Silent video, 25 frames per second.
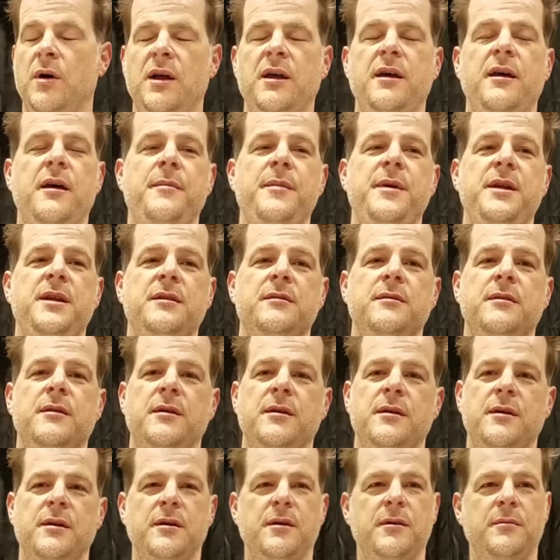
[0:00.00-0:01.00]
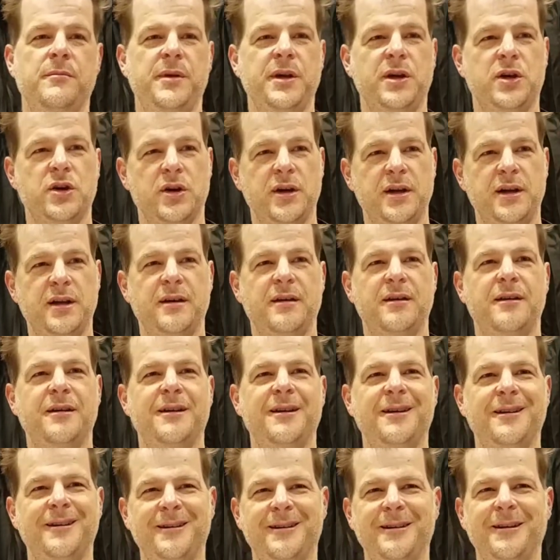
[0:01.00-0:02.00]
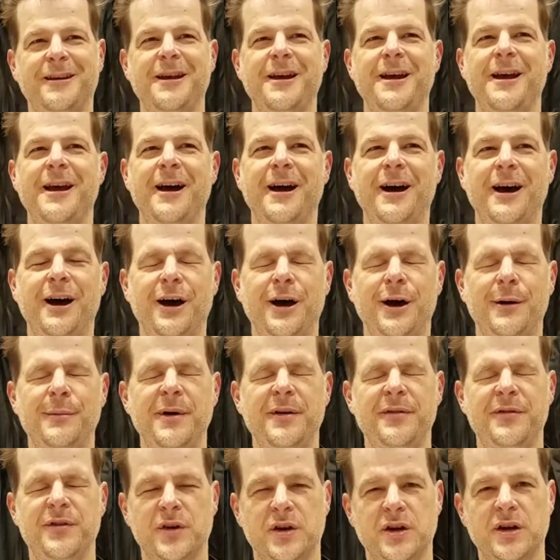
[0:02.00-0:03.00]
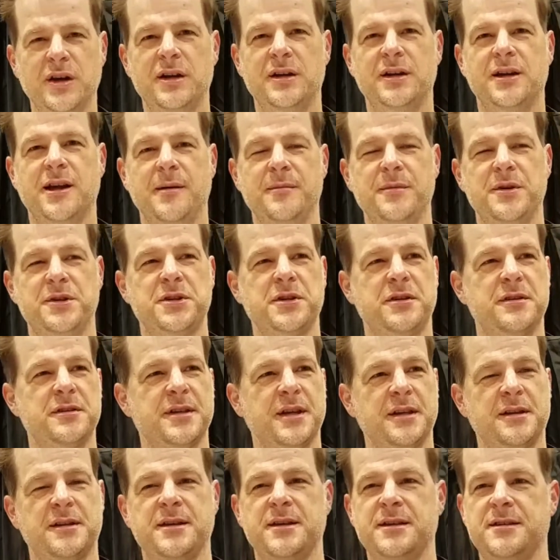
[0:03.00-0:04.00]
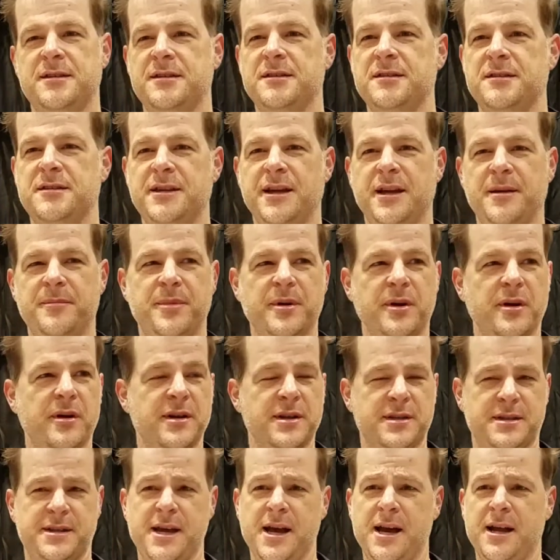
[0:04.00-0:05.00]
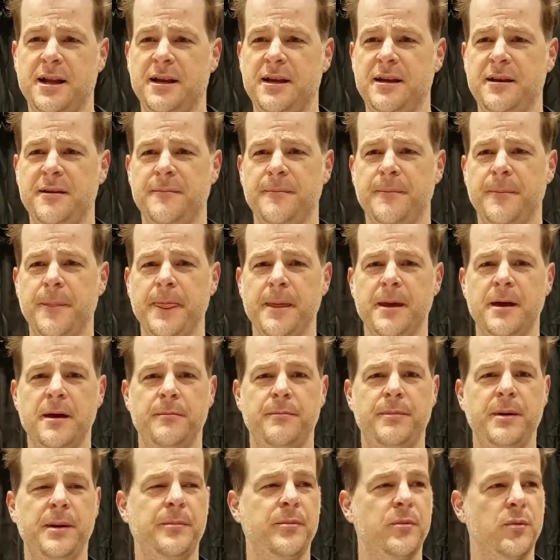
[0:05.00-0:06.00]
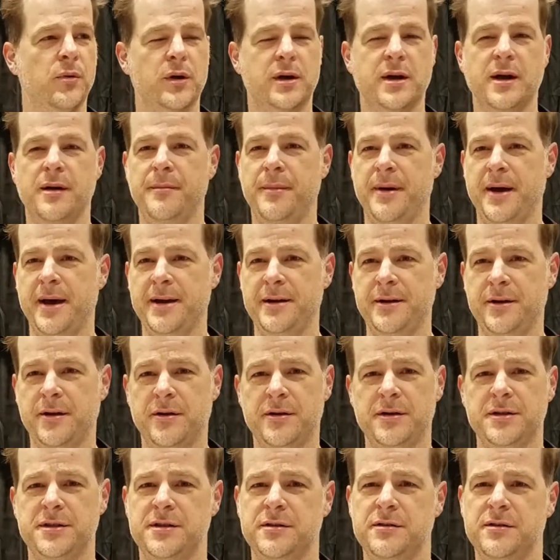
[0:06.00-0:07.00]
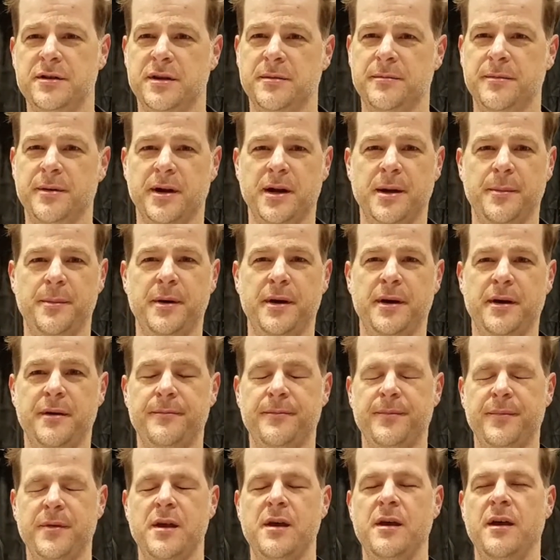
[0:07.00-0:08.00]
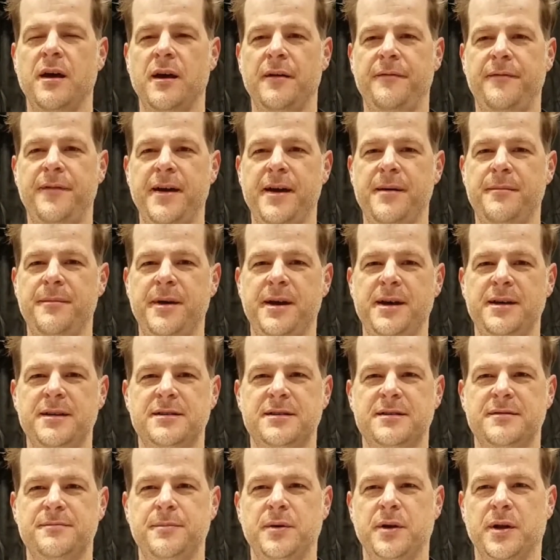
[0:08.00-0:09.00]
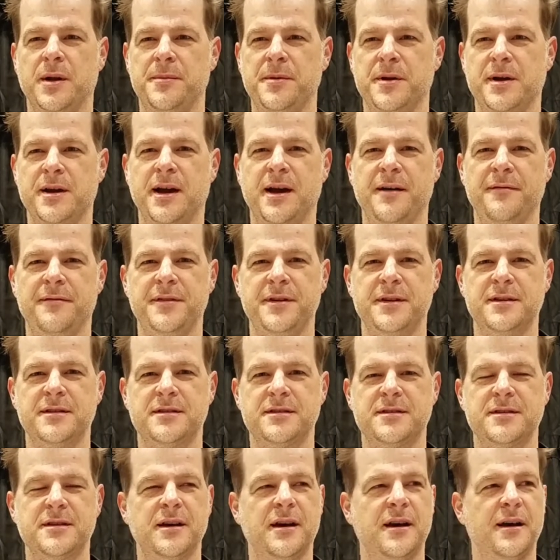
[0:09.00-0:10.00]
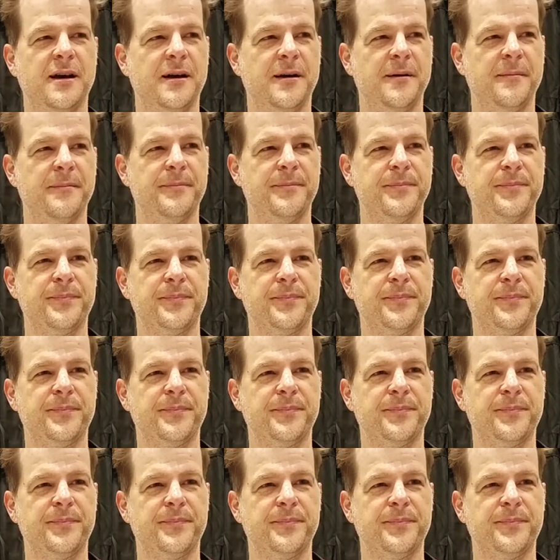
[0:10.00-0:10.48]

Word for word: Well, I mean, be good. um, if you're good, come to shows like this and set up at Artist Alley. People will come by and notice you. You can build up a fan base, build up your confidence. Um,